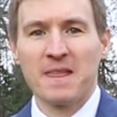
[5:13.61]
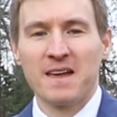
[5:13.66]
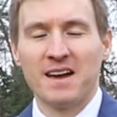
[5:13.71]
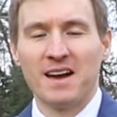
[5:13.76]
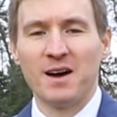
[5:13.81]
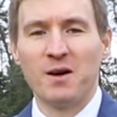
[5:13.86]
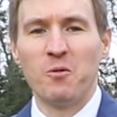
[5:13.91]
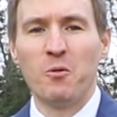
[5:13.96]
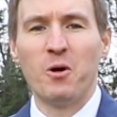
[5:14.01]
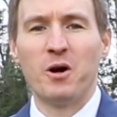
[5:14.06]

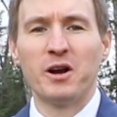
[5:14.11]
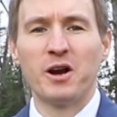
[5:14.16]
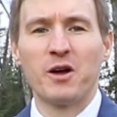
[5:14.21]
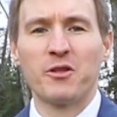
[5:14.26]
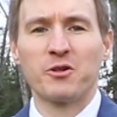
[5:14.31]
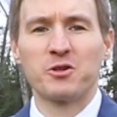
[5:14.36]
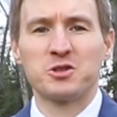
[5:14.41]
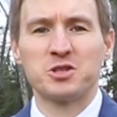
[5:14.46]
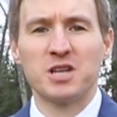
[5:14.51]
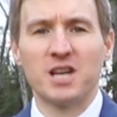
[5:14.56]
One
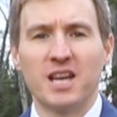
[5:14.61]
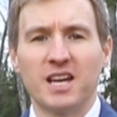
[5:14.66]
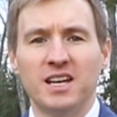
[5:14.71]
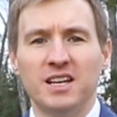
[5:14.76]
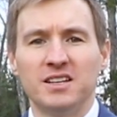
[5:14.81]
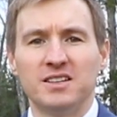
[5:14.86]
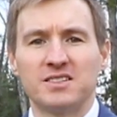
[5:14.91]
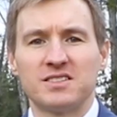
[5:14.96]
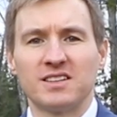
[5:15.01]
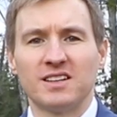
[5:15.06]
other
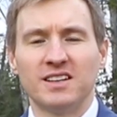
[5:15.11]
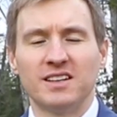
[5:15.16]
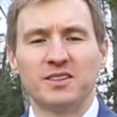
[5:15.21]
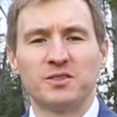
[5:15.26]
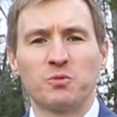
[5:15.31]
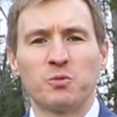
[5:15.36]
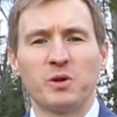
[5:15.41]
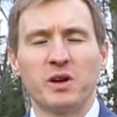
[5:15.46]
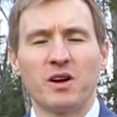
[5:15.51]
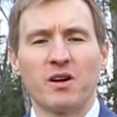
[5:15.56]
change
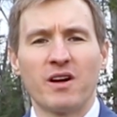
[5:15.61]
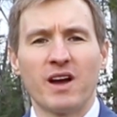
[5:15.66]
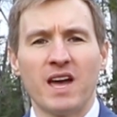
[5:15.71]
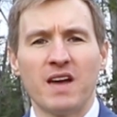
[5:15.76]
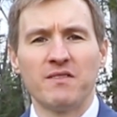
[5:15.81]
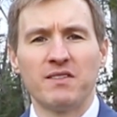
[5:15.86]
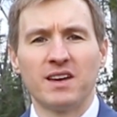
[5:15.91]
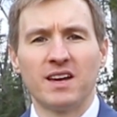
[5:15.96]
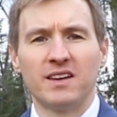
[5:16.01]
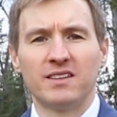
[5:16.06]
is we are
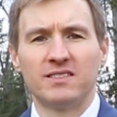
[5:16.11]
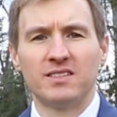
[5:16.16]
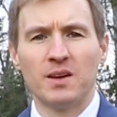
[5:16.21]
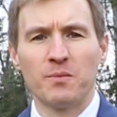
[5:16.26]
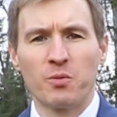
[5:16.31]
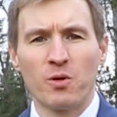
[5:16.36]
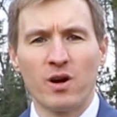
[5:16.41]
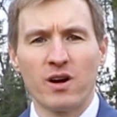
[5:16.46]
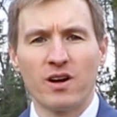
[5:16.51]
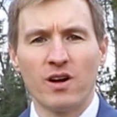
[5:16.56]
having a
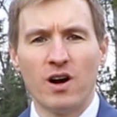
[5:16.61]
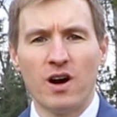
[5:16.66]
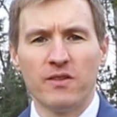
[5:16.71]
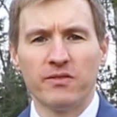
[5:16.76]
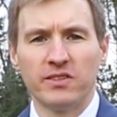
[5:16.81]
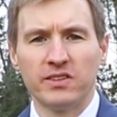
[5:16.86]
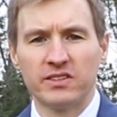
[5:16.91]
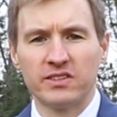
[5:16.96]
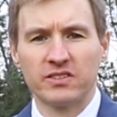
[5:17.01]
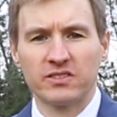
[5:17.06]
temporary
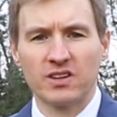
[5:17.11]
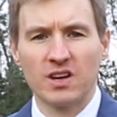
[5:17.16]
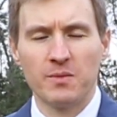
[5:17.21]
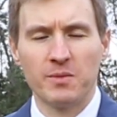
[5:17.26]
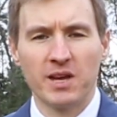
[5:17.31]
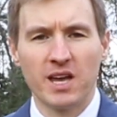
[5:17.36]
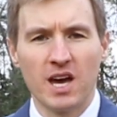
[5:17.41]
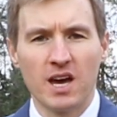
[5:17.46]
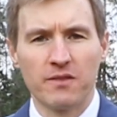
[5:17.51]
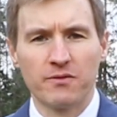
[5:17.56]
office
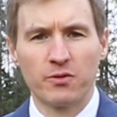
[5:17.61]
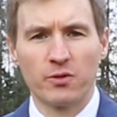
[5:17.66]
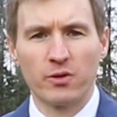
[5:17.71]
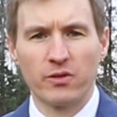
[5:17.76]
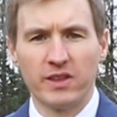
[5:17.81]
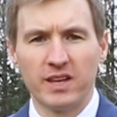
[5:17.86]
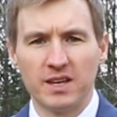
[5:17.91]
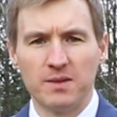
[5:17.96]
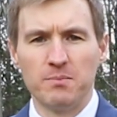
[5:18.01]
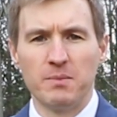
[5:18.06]
coming out
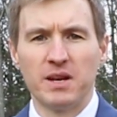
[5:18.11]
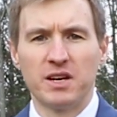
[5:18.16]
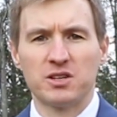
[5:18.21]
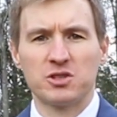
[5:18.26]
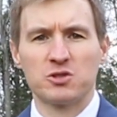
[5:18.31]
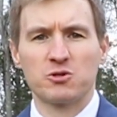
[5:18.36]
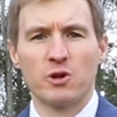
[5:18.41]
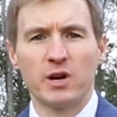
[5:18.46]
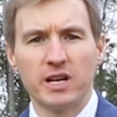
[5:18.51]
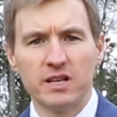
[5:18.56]
for the
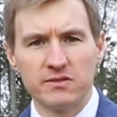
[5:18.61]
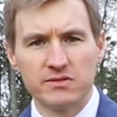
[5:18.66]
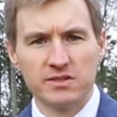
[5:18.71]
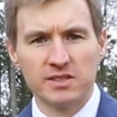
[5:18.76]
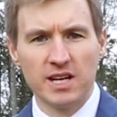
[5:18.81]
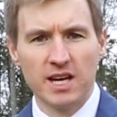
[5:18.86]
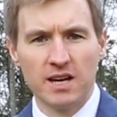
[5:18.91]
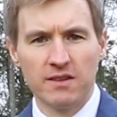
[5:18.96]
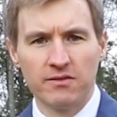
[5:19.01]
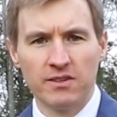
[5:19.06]
administrative
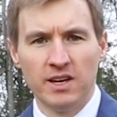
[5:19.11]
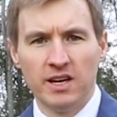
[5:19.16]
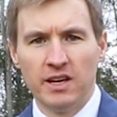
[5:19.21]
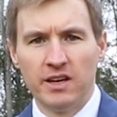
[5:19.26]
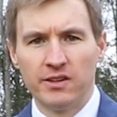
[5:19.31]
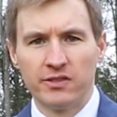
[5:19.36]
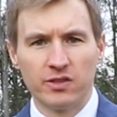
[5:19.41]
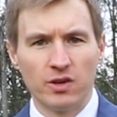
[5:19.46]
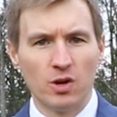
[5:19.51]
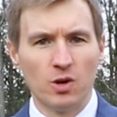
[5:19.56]
staff.
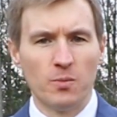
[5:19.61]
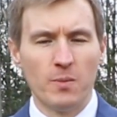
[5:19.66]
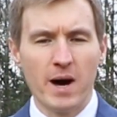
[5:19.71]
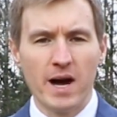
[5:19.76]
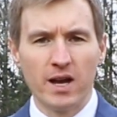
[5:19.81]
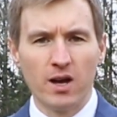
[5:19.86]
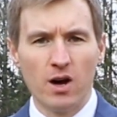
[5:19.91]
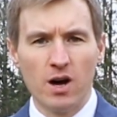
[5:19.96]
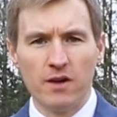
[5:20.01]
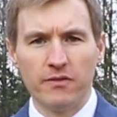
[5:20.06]
So
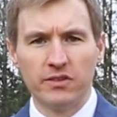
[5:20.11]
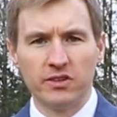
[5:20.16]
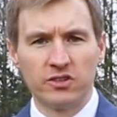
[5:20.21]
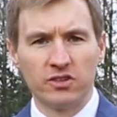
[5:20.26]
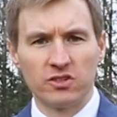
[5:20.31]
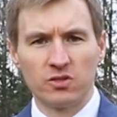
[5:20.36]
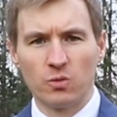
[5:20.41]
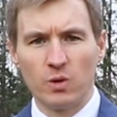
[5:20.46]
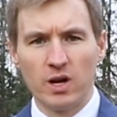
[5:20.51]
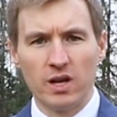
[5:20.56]
my
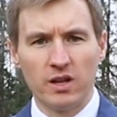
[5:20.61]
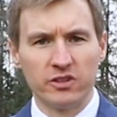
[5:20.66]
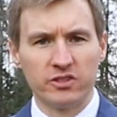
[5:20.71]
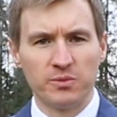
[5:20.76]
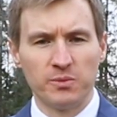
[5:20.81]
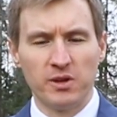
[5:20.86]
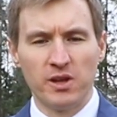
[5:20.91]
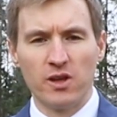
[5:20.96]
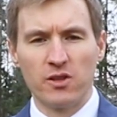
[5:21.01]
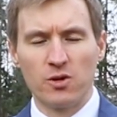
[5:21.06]
office, as well as
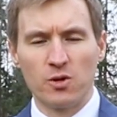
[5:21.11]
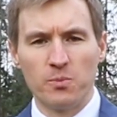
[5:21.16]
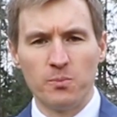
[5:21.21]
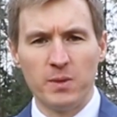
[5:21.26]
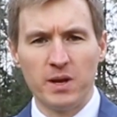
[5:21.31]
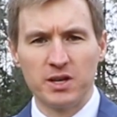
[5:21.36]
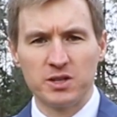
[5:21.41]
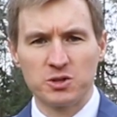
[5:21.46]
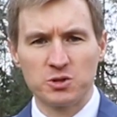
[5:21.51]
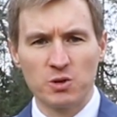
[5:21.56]
some of the other
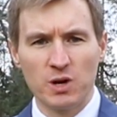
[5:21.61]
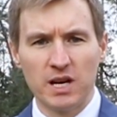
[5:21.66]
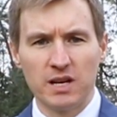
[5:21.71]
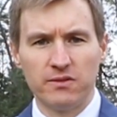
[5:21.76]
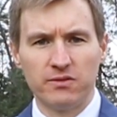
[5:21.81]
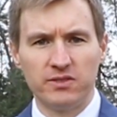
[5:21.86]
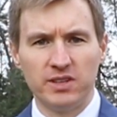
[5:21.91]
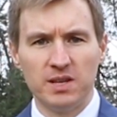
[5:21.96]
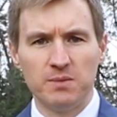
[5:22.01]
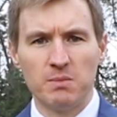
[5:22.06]

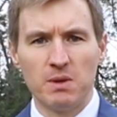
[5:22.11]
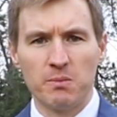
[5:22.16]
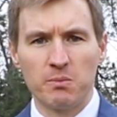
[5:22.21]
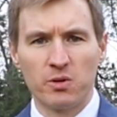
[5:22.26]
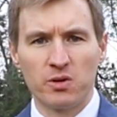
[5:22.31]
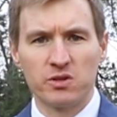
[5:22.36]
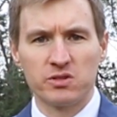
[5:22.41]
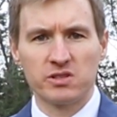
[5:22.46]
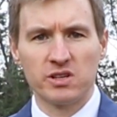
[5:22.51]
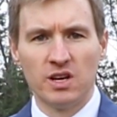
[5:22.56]
administrative team
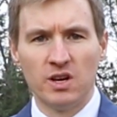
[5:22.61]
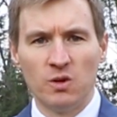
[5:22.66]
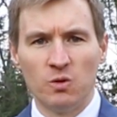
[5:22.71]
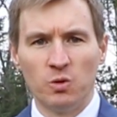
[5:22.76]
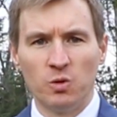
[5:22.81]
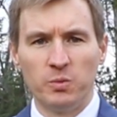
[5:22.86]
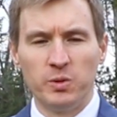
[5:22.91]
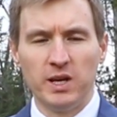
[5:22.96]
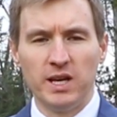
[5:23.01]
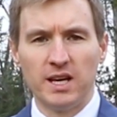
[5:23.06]
members,
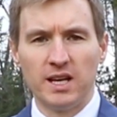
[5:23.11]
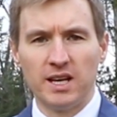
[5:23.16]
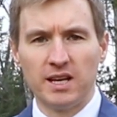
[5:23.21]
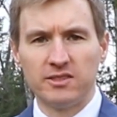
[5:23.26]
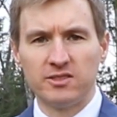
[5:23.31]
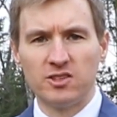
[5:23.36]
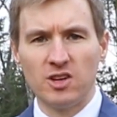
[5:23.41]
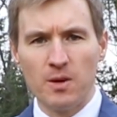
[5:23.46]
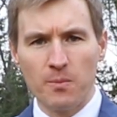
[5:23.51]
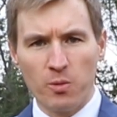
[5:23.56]
will be in
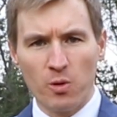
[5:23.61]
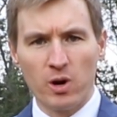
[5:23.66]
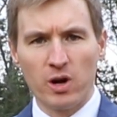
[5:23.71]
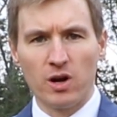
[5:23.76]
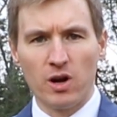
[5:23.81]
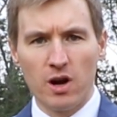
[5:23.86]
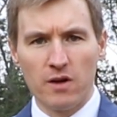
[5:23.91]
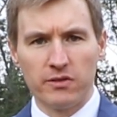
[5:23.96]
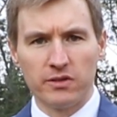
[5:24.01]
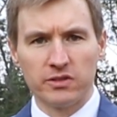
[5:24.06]
a
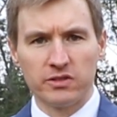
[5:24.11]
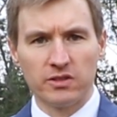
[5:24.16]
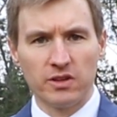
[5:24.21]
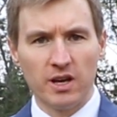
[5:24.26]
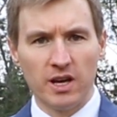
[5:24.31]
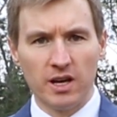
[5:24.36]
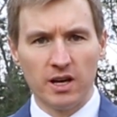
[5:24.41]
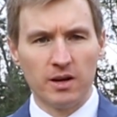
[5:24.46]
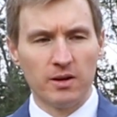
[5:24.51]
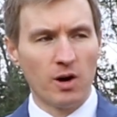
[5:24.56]
temporary office.
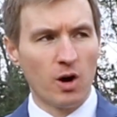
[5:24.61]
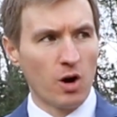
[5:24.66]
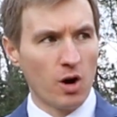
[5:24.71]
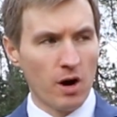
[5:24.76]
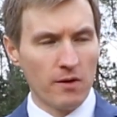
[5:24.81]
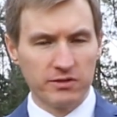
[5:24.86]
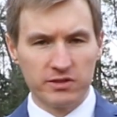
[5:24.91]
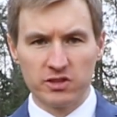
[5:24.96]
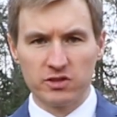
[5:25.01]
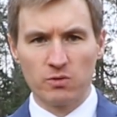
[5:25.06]
Our
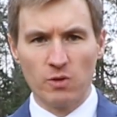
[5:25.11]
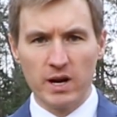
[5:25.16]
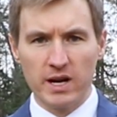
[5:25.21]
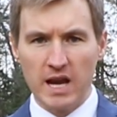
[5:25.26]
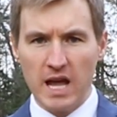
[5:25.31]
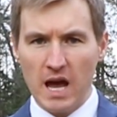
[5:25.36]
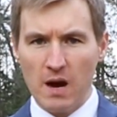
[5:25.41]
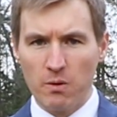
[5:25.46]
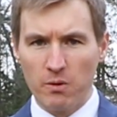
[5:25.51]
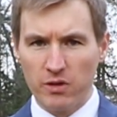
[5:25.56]
offices right
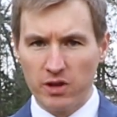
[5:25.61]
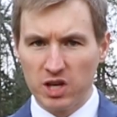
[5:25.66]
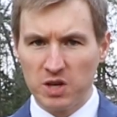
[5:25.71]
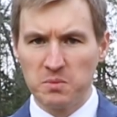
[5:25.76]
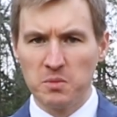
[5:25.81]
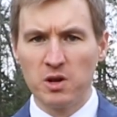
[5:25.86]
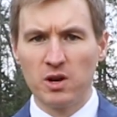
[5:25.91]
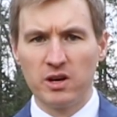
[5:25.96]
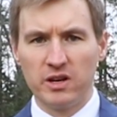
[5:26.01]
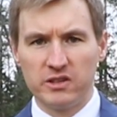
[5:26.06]
now are in the
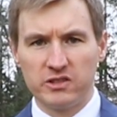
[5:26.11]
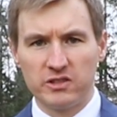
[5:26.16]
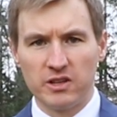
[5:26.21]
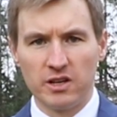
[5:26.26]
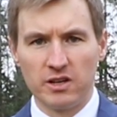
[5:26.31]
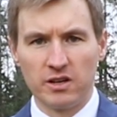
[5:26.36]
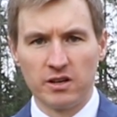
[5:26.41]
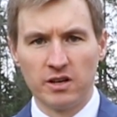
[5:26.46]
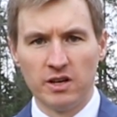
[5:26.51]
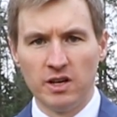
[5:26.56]
community
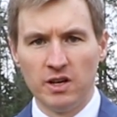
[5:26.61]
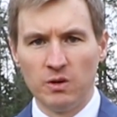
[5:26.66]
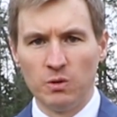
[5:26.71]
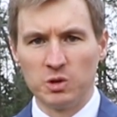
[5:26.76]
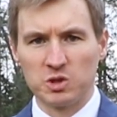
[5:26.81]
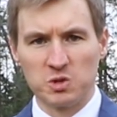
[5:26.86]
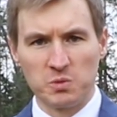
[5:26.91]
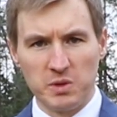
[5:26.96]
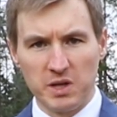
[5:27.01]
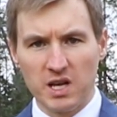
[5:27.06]
center,
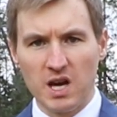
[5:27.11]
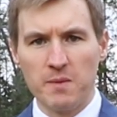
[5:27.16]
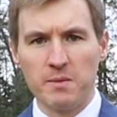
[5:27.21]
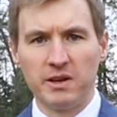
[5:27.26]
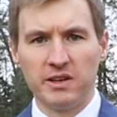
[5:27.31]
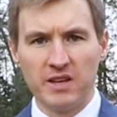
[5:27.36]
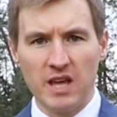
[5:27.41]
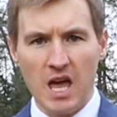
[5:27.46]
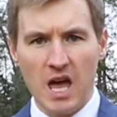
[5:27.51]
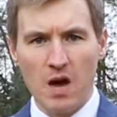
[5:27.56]
which will be
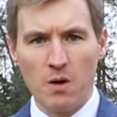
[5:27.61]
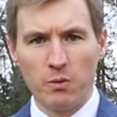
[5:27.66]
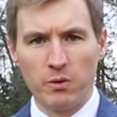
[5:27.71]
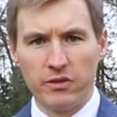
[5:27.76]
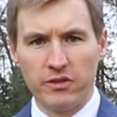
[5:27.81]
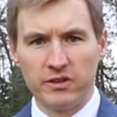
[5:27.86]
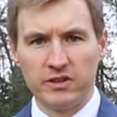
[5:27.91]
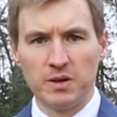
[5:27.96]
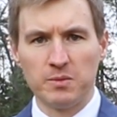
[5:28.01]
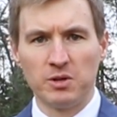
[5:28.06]
coming down
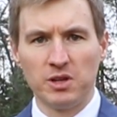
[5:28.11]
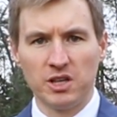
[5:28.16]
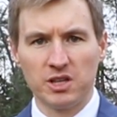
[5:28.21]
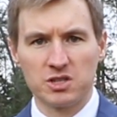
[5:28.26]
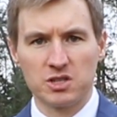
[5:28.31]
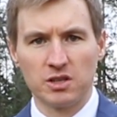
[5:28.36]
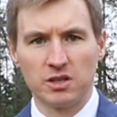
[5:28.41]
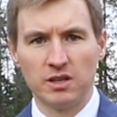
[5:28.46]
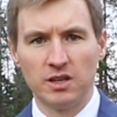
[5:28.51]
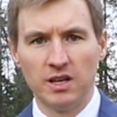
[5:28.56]
with the
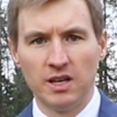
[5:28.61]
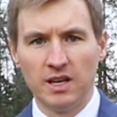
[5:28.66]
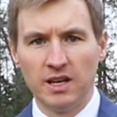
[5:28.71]
demolition.